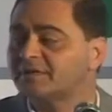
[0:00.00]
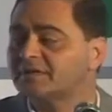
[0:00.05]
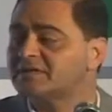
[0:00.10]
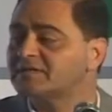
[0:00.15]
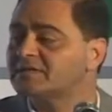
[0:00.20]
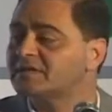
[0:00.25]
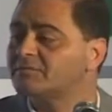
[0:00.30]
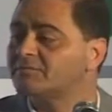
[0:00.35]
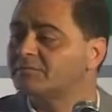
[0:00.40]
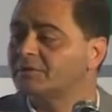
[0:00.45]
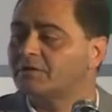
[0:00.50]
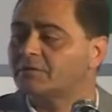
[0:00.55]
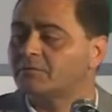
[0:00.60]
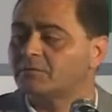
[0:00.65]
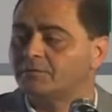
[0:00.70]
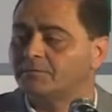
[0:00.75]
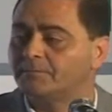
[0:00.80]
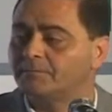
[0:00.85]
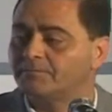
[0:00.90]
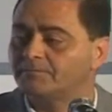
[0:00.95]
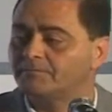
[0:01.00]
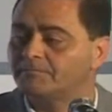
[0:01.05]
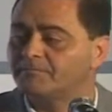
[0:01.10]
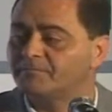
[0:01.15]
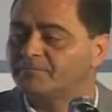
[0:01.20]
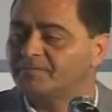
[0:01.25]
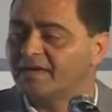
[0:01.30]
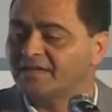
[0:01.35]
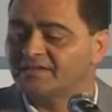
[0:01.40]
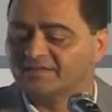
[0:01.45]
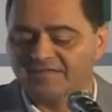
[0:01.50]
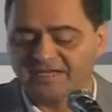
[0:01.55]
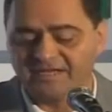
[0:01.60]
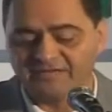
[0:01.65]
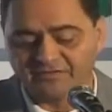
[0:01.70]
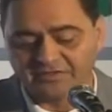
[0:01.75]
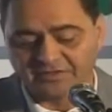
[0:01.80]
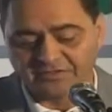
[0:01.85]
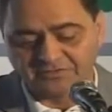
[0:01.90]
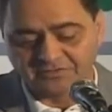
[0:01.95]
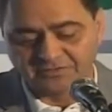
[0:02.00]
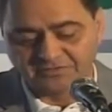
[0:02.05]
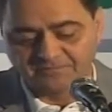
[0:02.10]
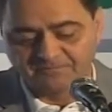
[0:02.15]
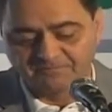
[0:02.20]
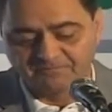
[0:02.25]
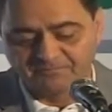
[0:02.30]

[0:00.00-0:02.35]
person per room. That's the average.